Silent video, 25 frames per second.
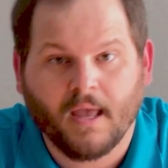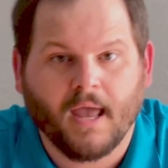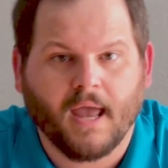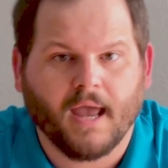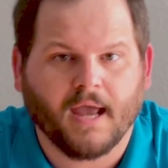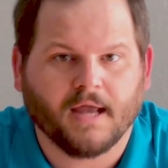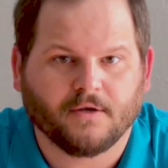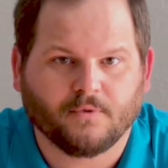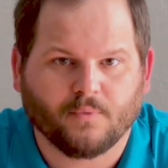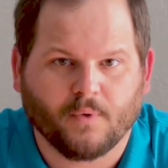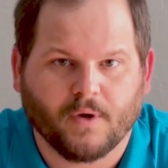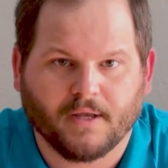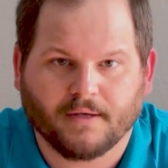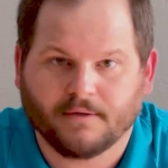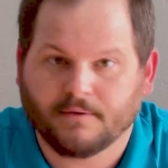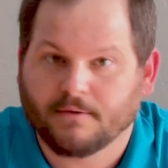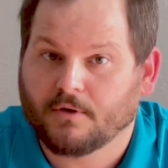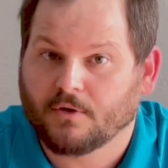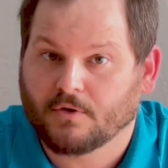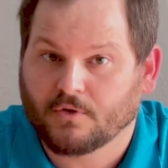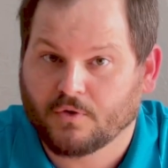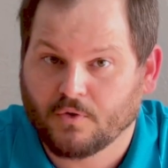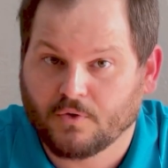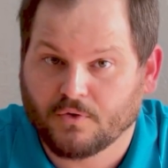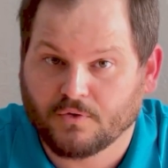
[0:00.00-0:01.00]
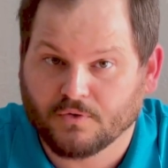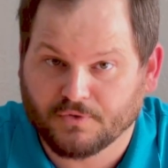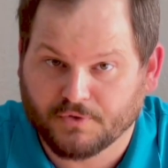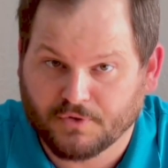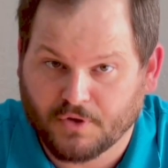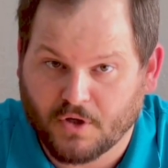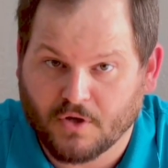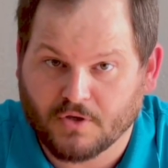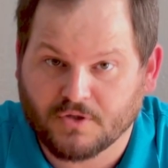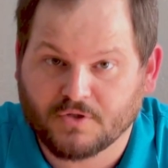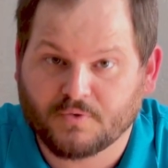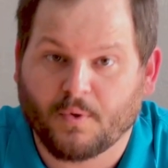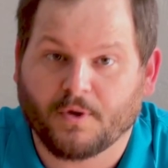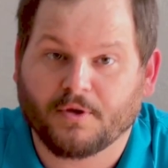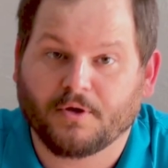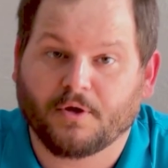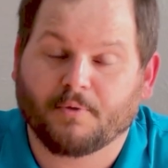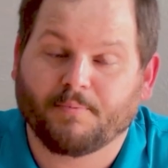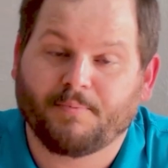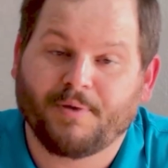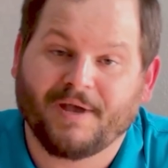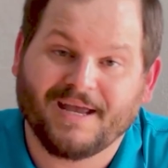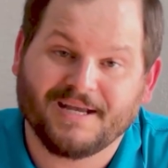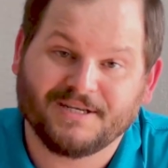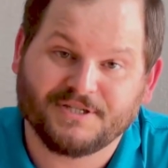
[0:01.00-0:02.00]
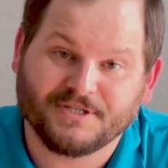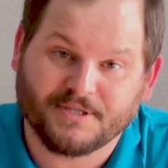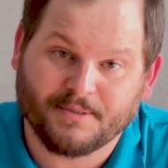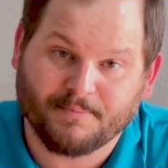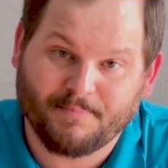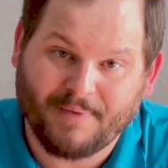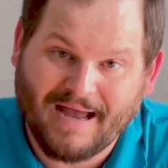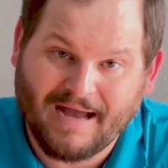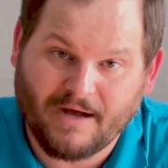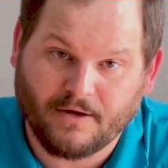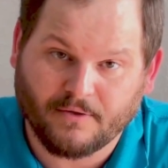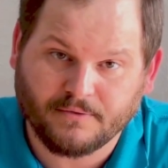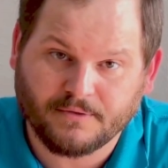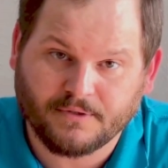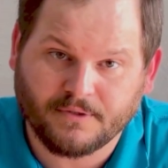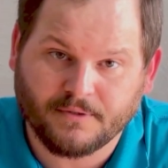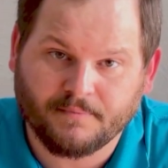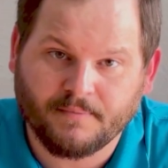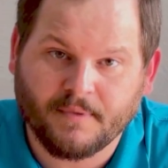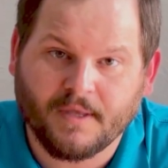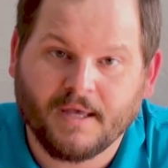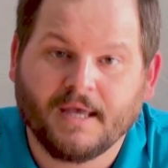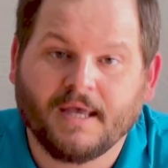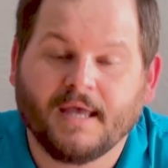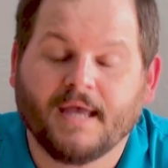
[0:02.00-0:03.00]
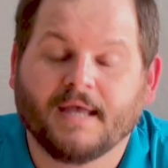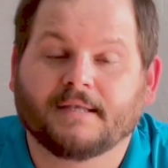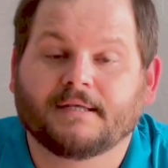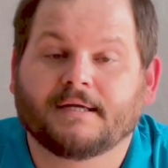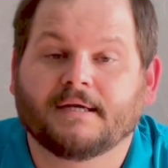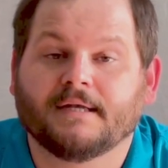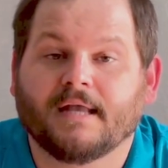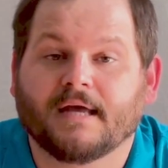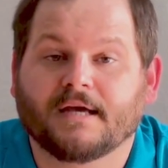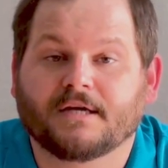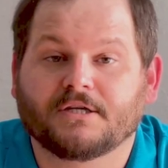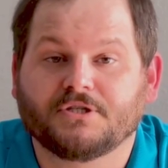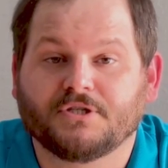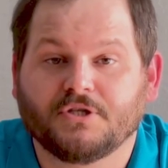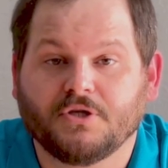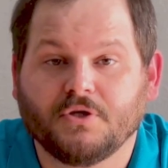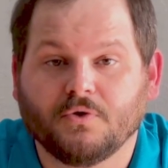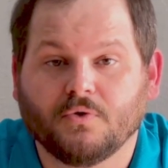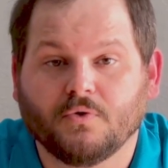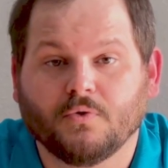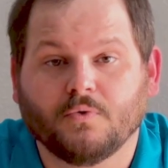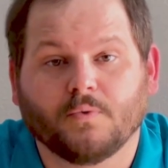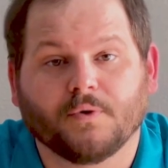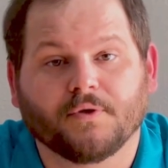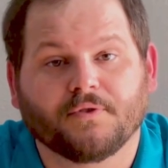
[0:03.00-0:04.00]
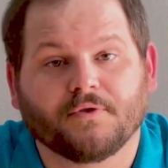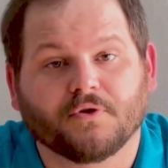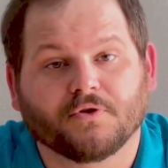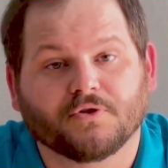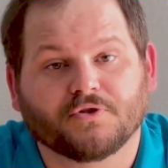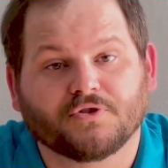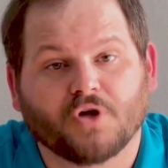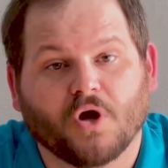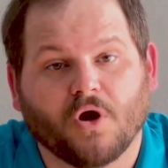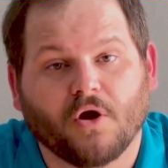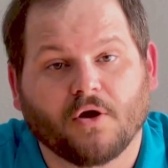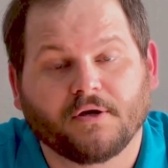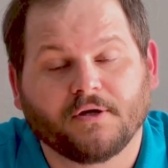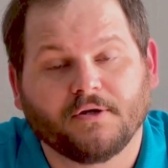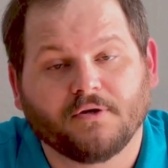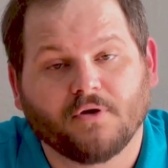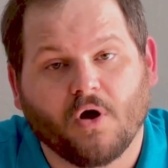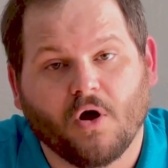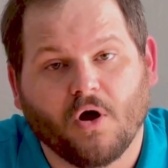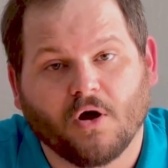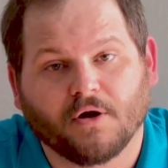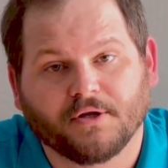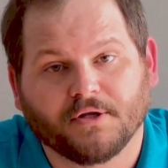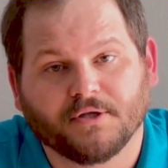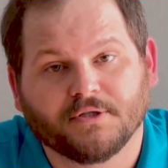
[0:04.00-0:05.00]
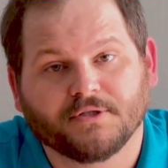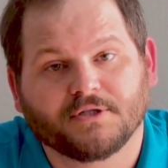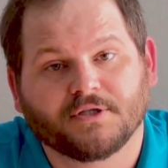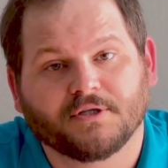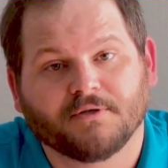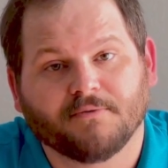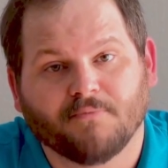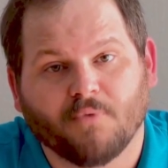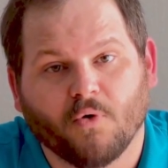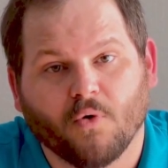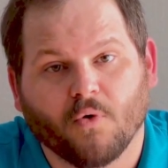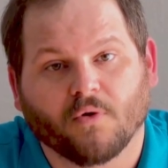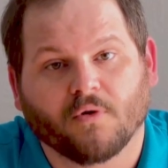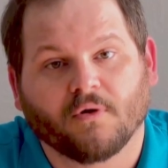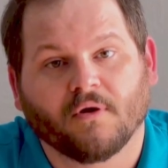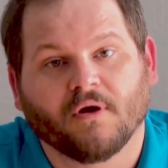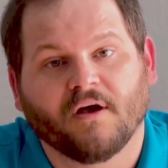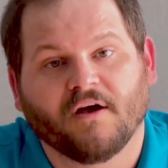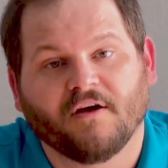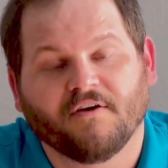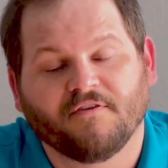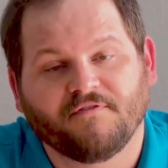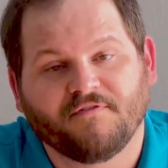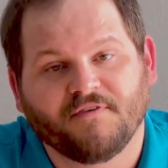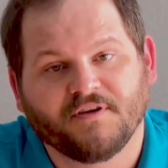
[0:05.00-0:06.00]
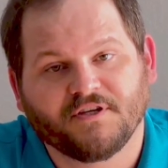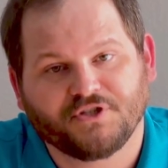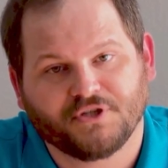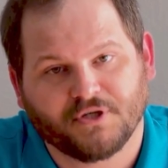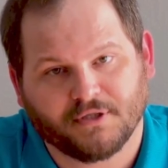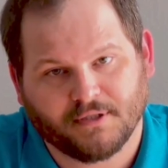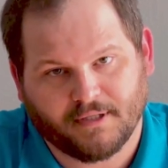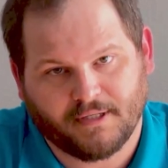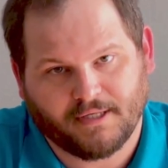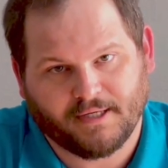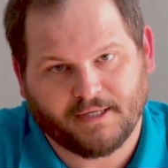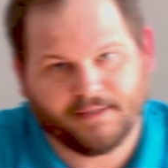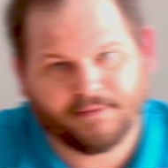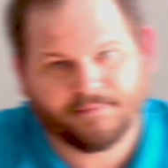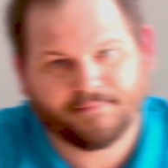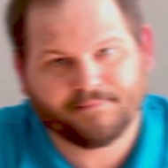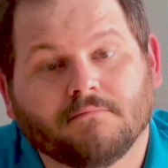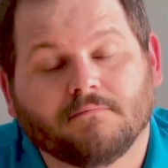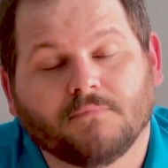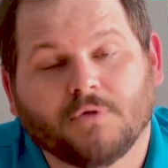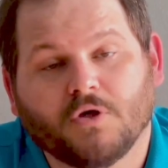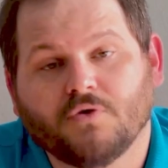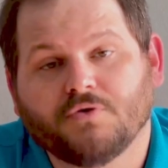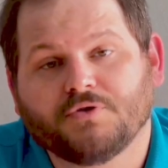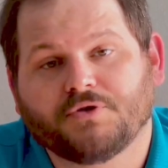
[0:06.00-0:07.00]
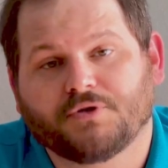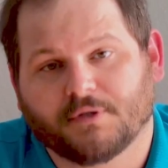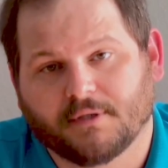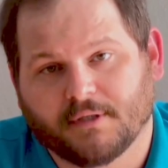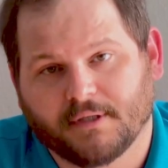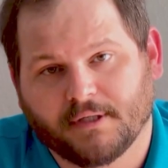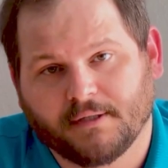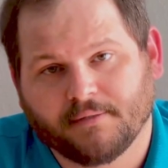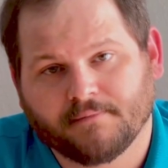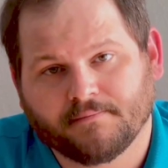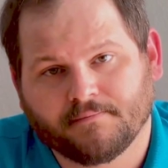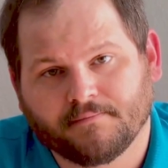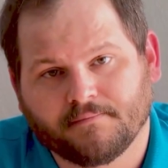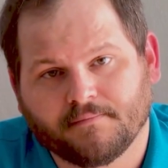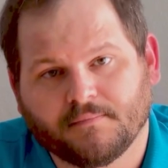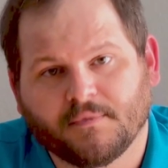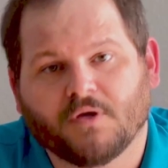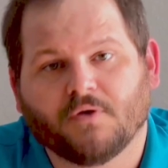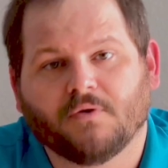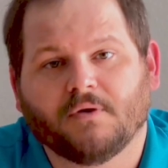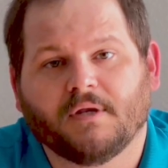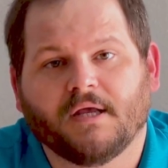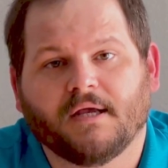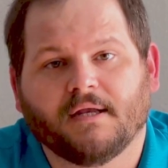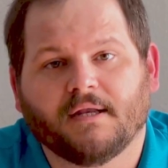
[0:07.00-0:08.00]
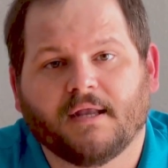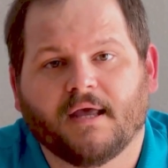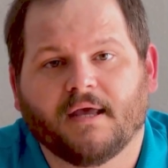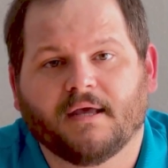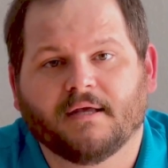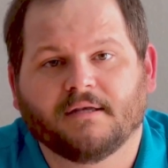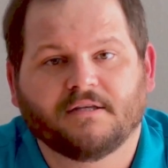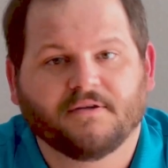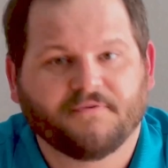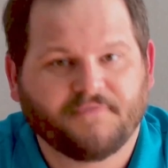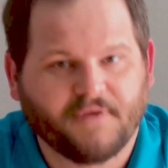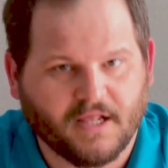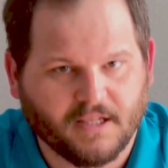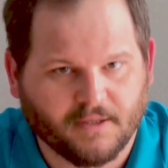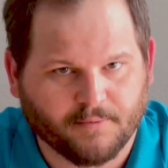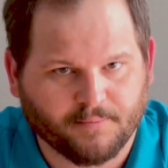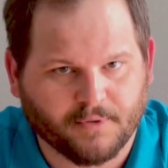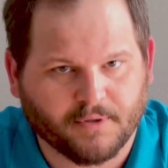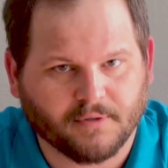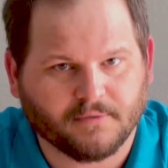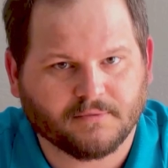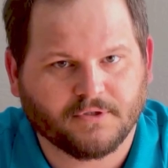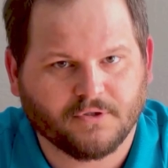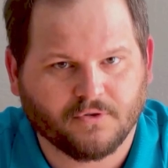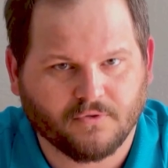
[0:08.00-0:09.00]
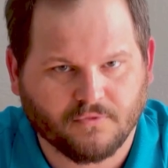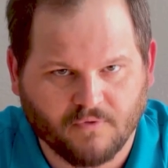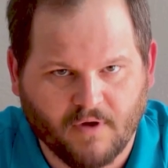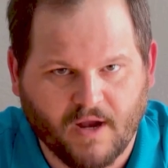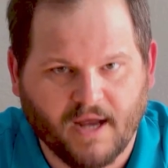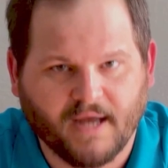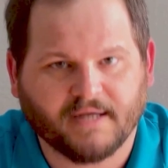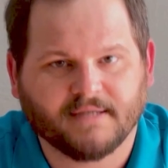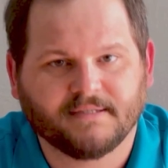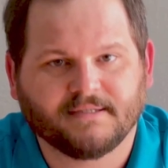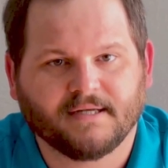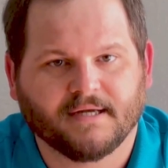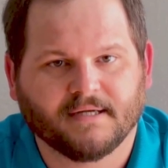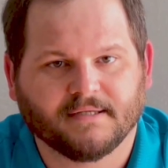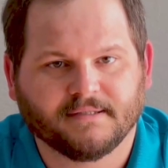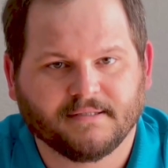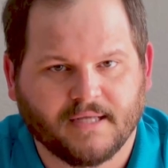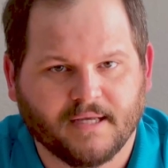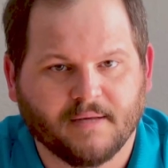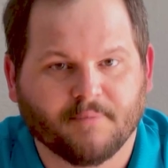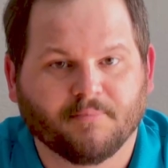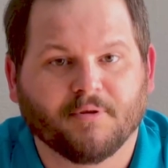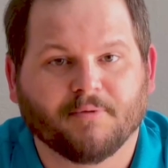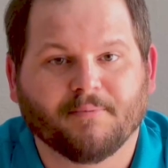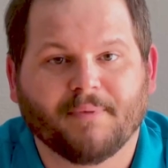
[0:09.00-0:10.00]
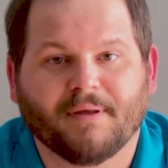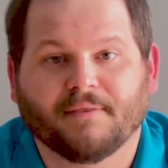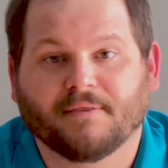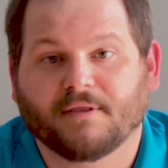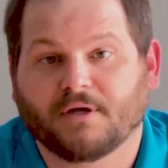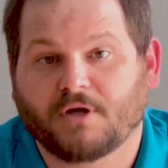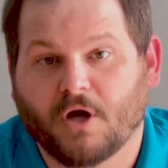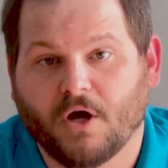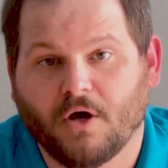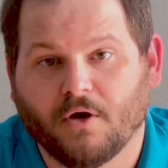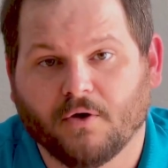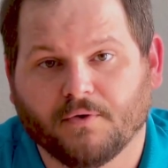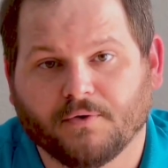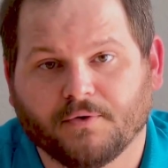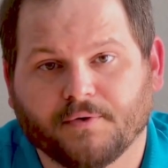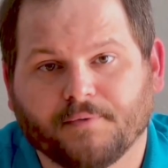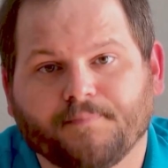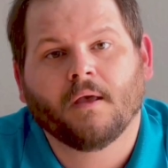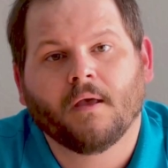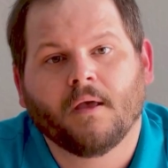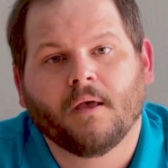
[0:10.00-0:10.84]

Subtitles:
And when Google knows what your page is about, it connects you with your target audience more efficiently. Usually, you need a developer to write and implement the code.